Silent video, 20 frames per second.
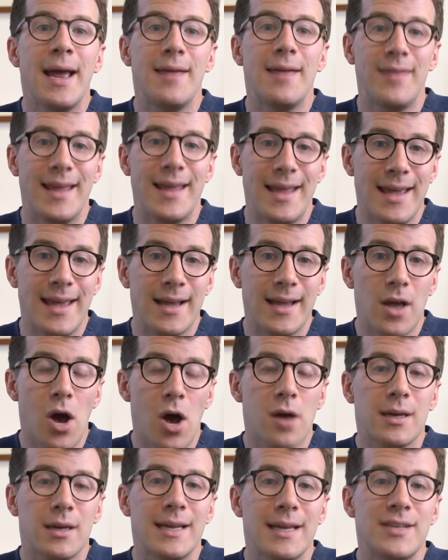in the ear
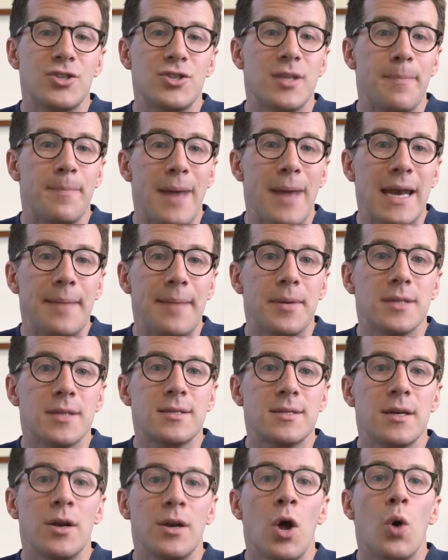cartilage, the belly
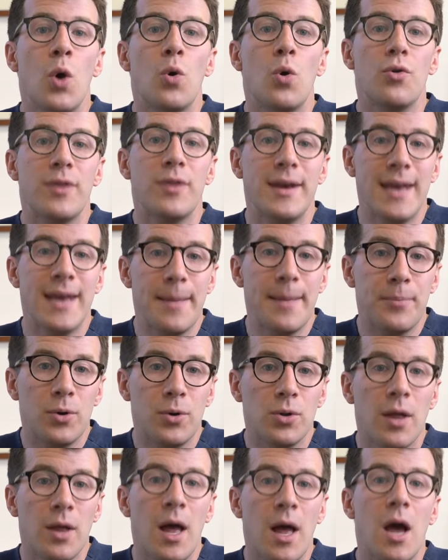button, or the
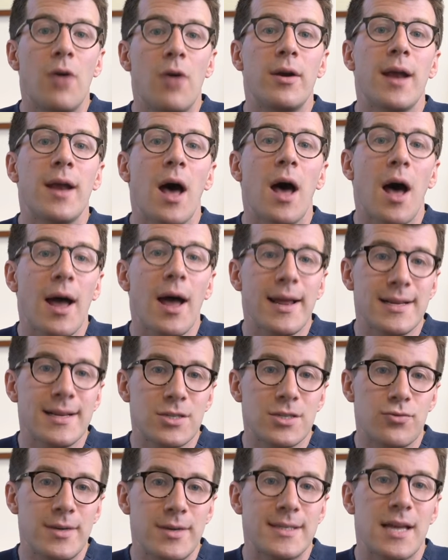nipple are at
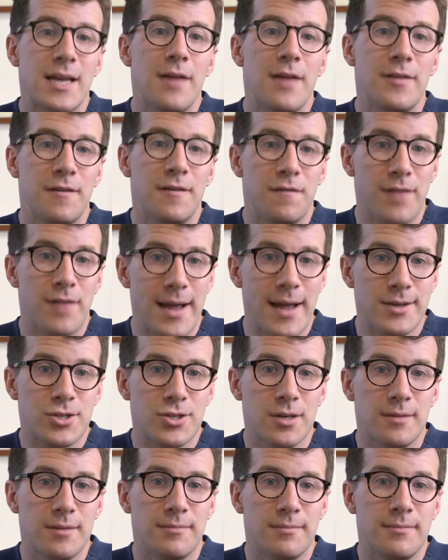highest risk of
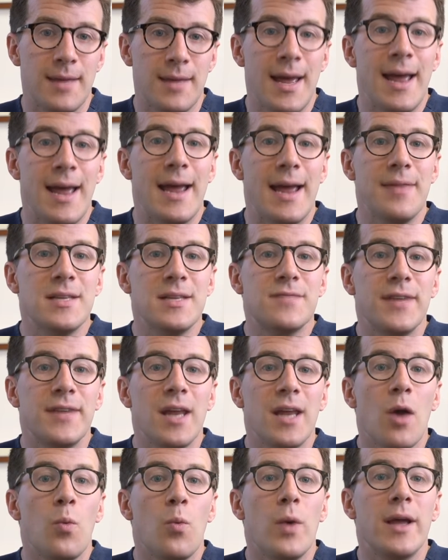infection. In this
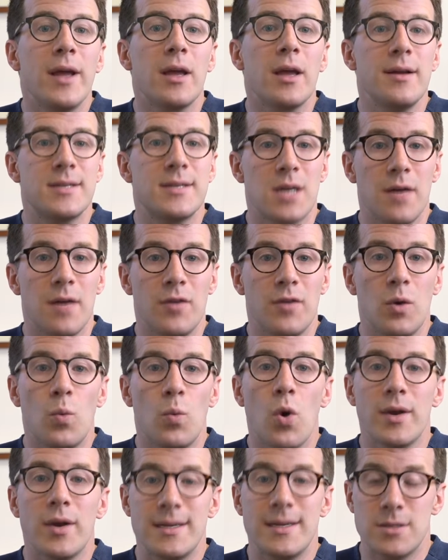video, we're going to cover
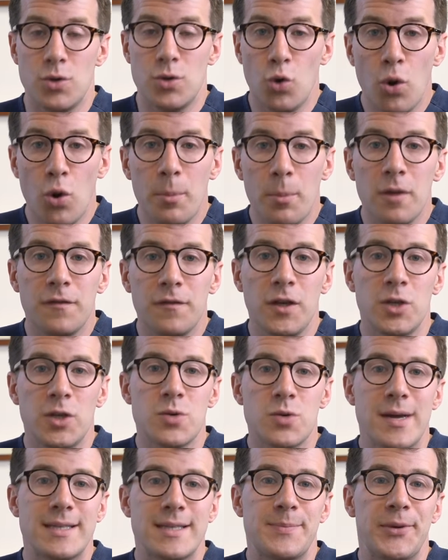what is normal for you
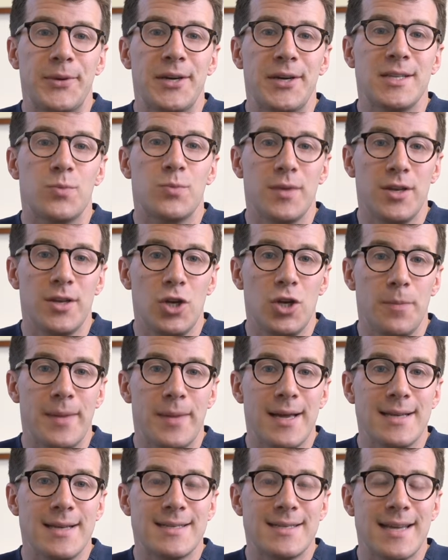to experience with a new
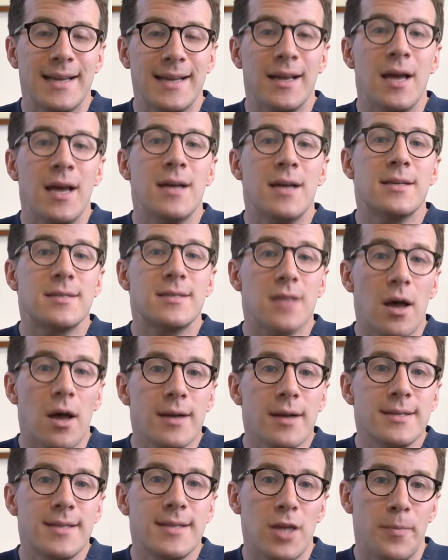piercing,
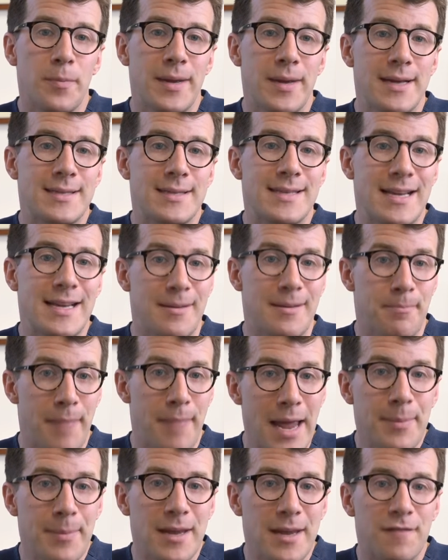signs that your piercing
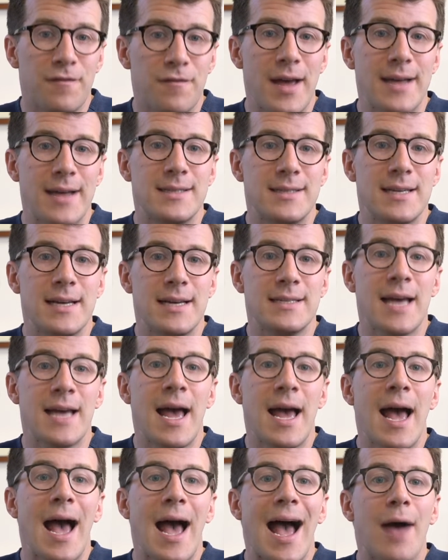may be infected,
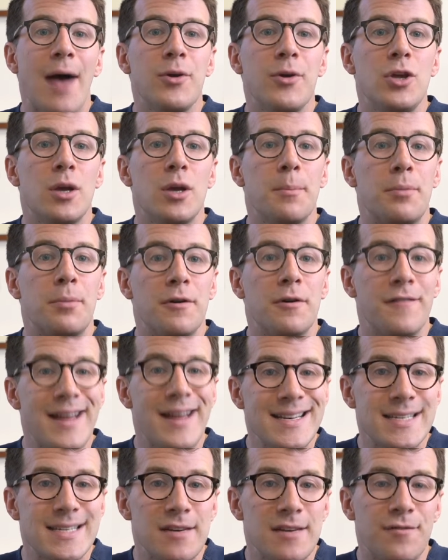how you can
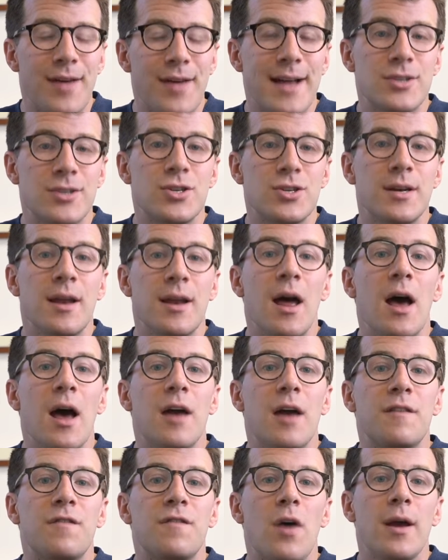prevent infection,
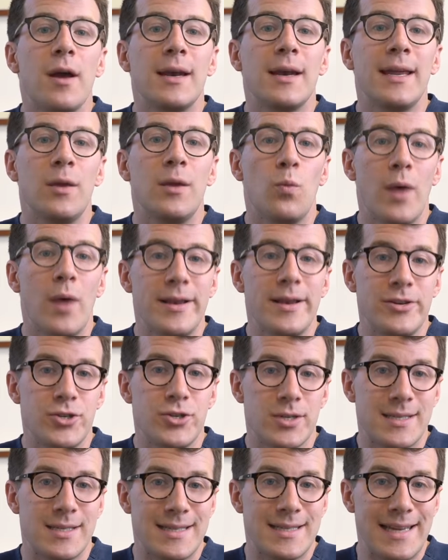and finally, when you
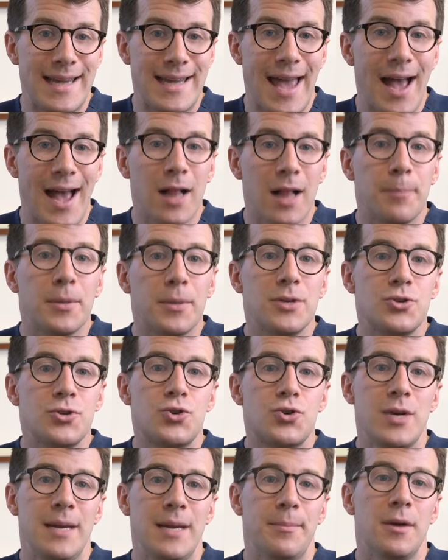should seek help and
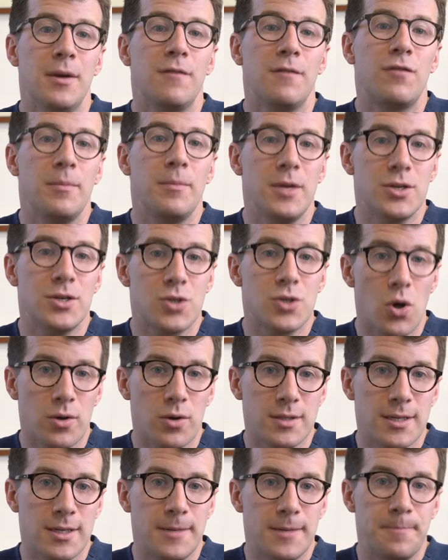treatment from your
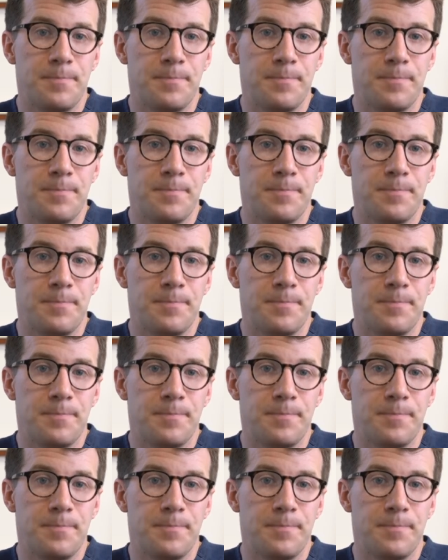doctor.